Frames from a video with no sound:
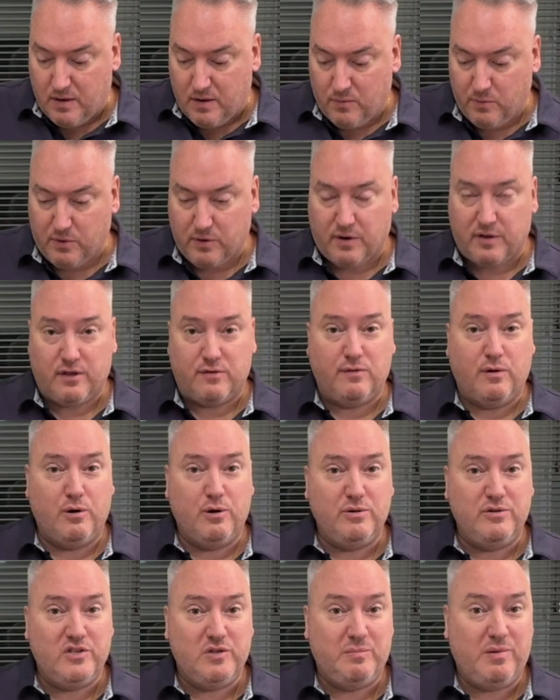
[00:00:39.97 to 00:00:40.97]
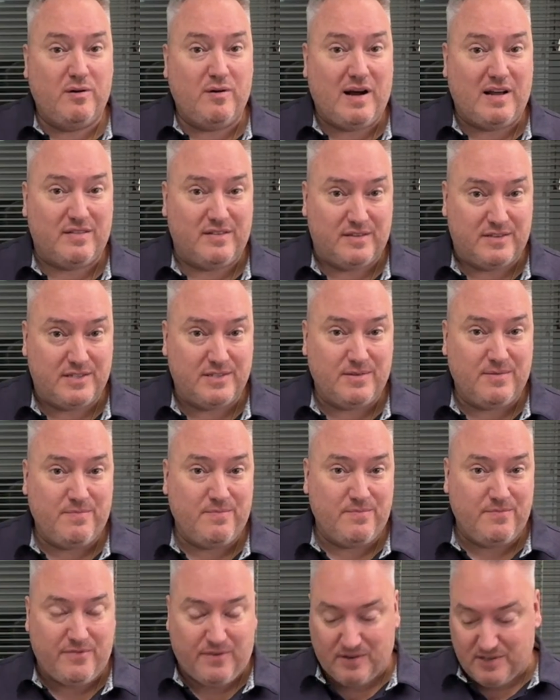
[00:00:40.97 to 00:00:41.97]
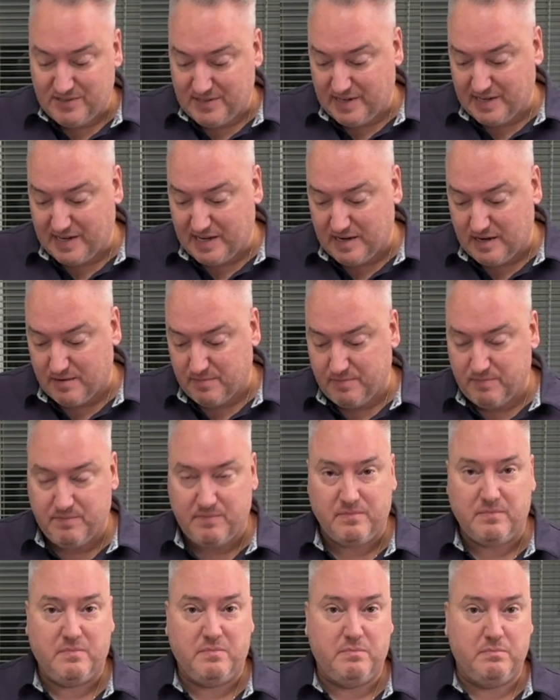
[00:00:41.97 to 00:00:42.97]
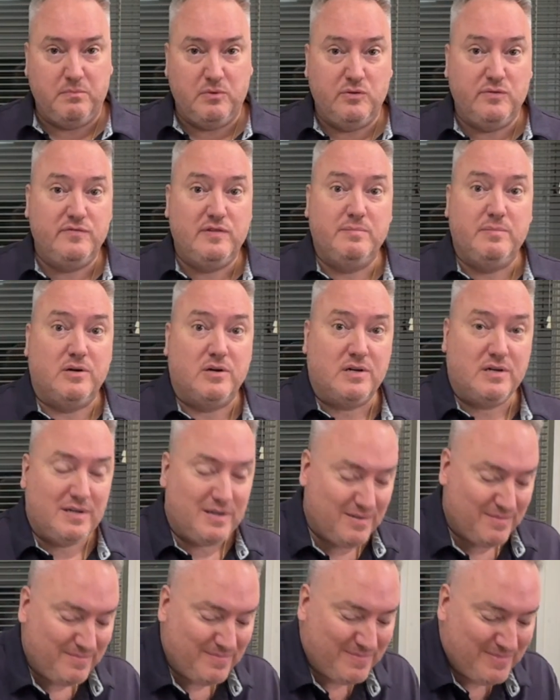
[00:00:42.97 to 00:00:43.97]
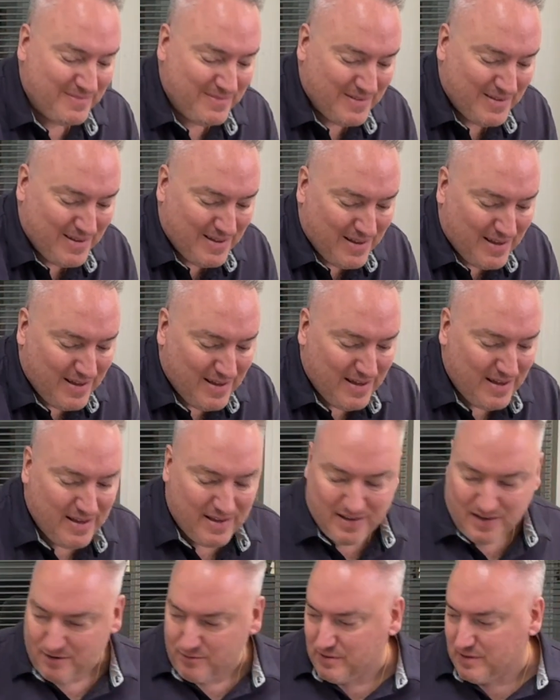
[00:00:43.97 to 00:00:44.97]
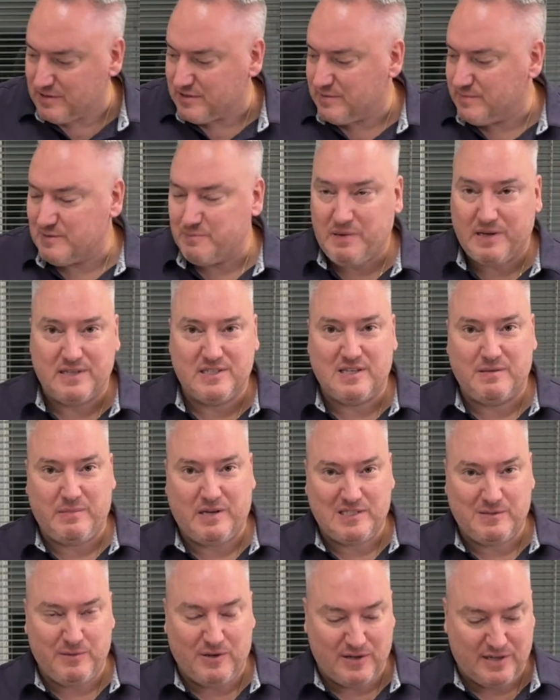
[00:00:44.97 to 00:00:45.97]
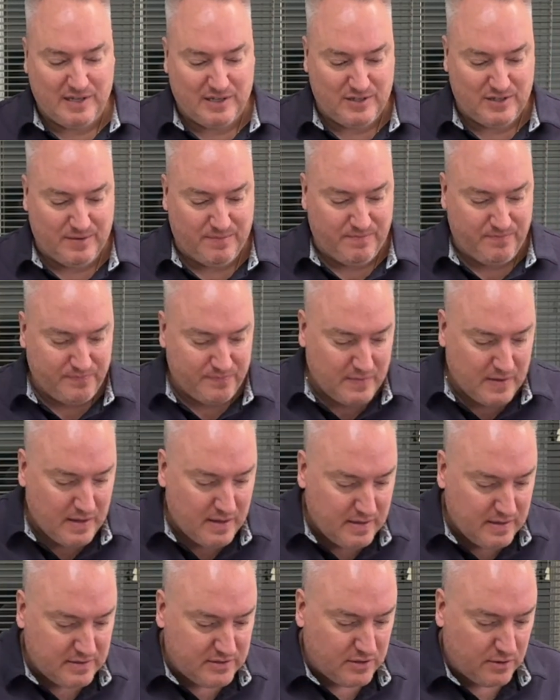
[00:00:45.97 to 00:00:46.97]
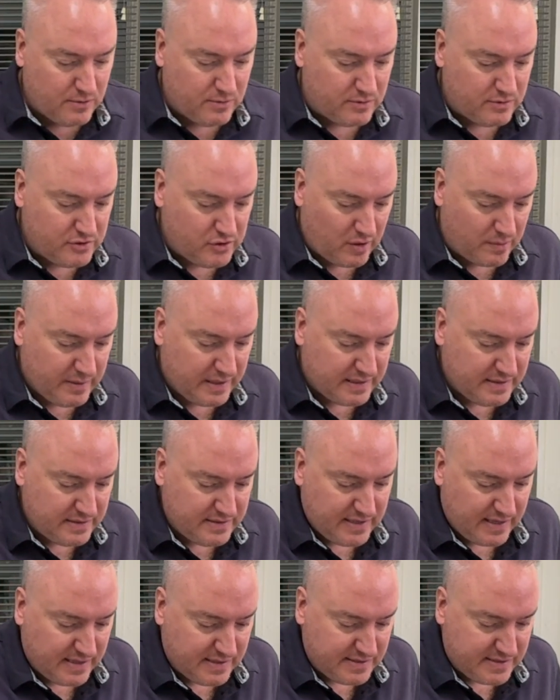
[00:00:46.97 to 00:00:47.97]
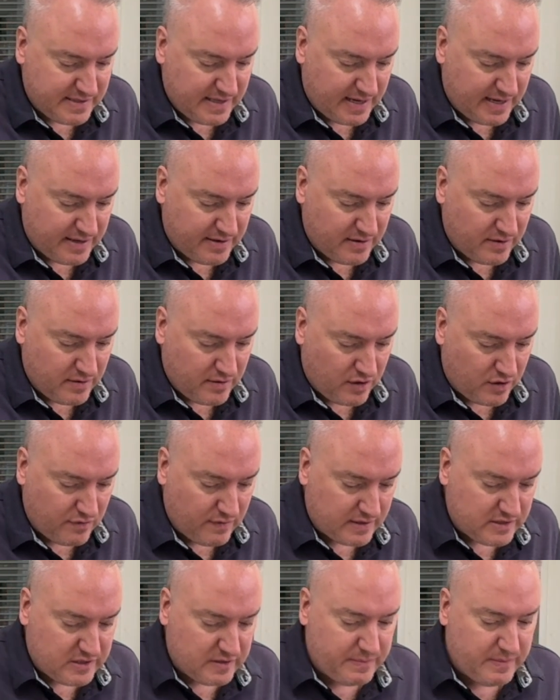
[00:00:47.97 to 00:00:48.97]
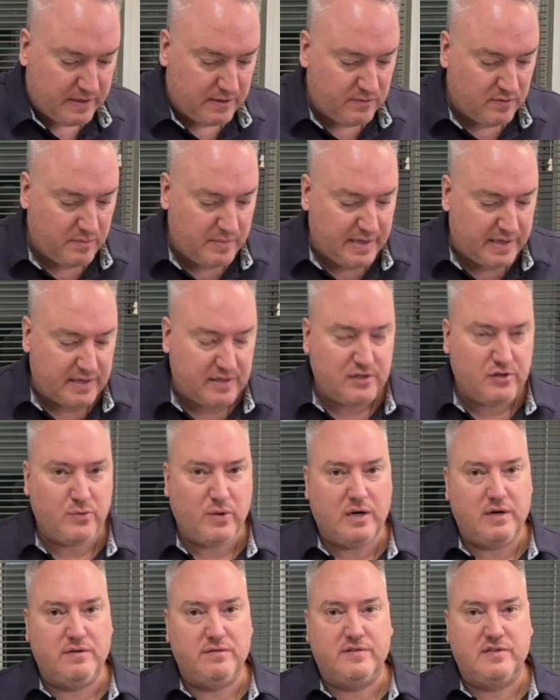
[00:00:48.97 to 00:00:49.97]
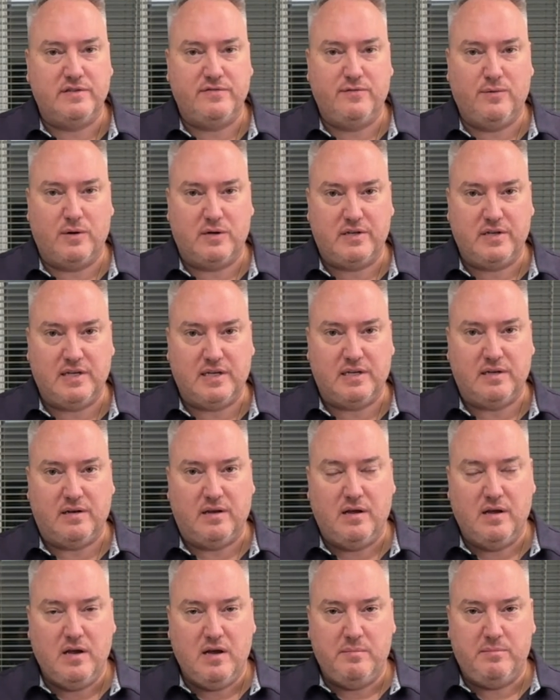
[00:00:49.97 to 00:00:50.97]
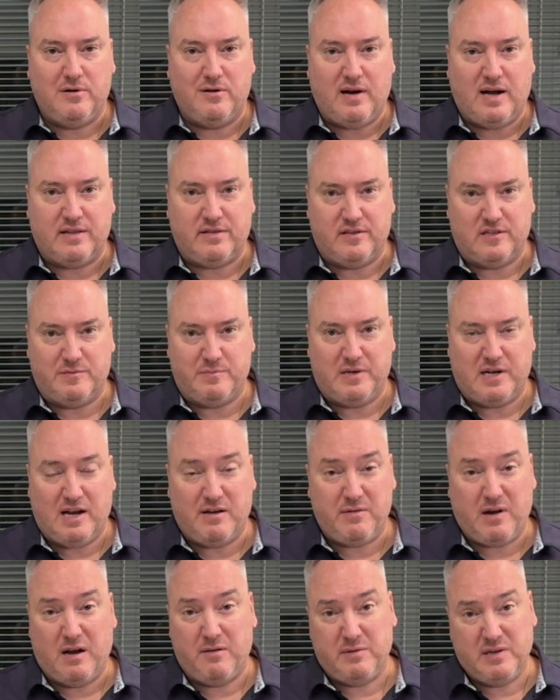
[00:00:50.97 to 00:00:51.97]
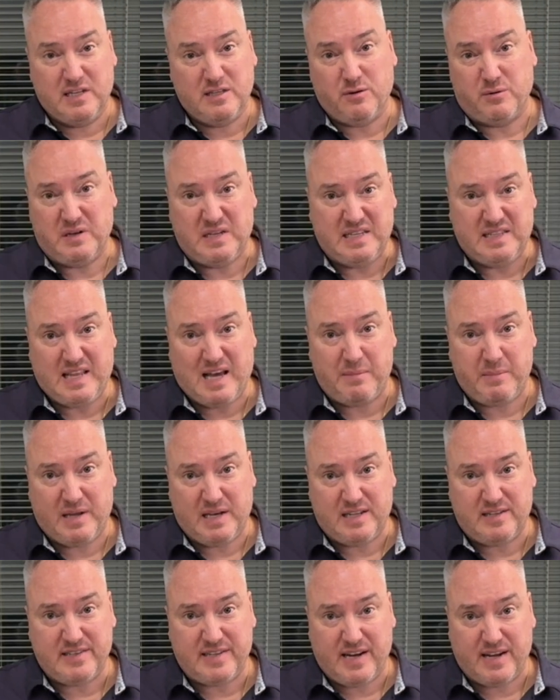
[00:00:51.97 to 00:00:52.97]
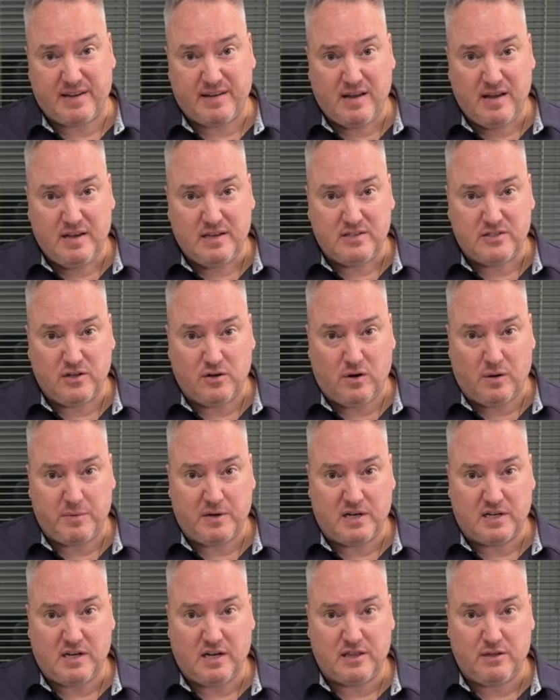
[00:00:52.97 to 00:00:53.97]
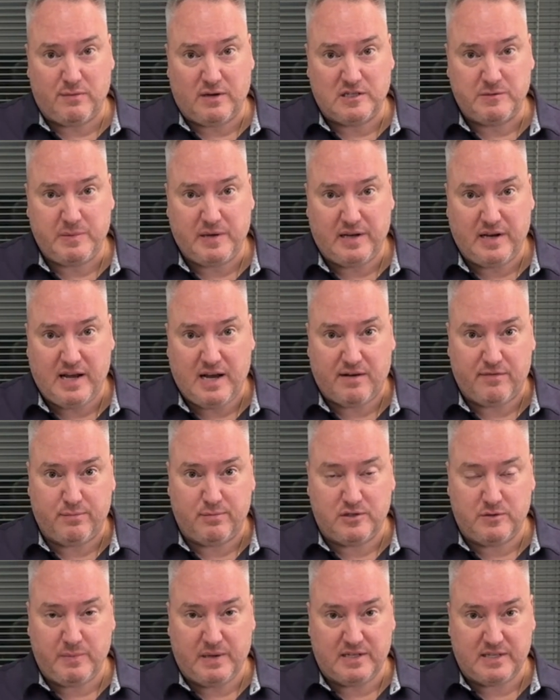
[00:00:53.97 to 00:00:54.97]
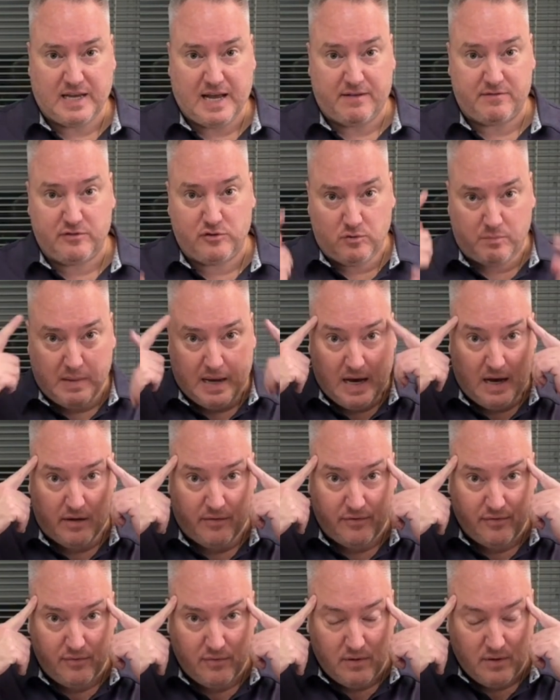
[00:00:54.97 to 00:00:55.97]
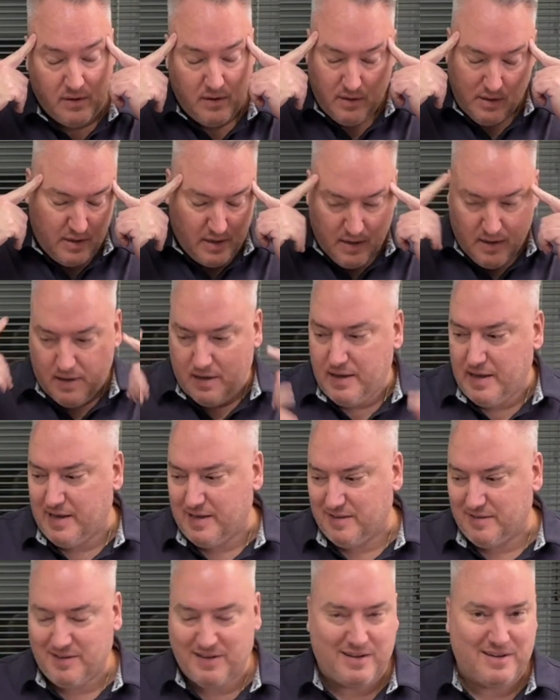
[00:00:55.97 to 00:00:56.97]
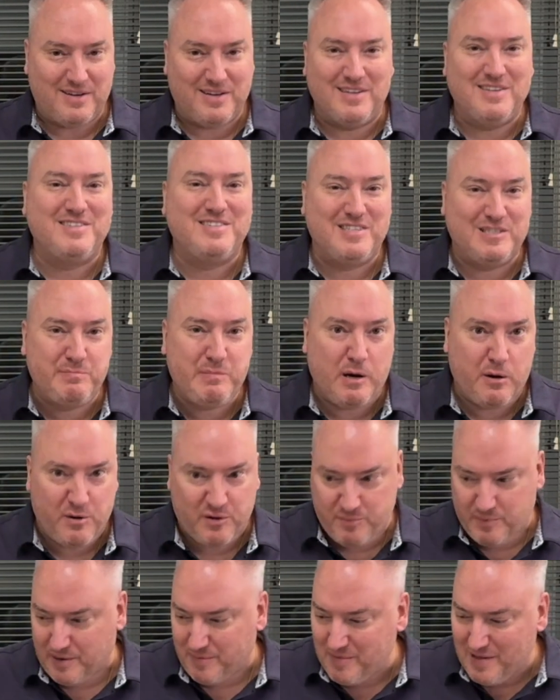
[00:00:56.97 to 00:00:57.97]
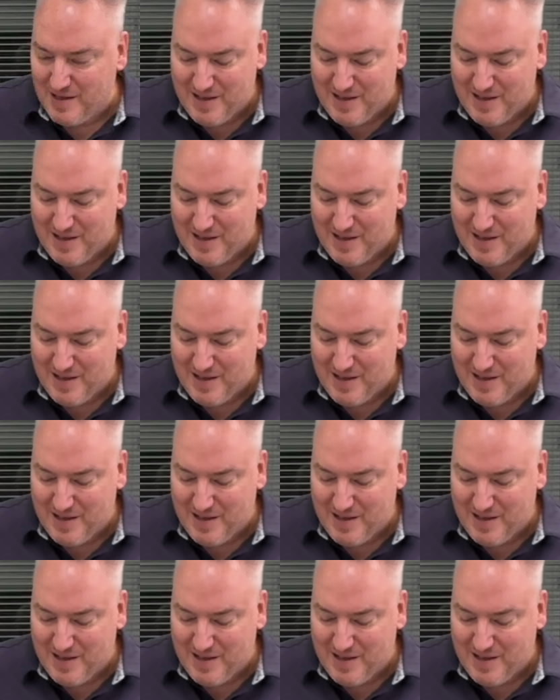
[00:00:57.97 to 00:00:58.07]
We're on the road to parathas. First I gotta move the book, clear some space in my small kitchen. So Charmaine says that her recipe will make 12 to 14 parathas, but I really don't need that many today, so I'm going to cut the recipe in half, which means I have to do math, and just bear with me.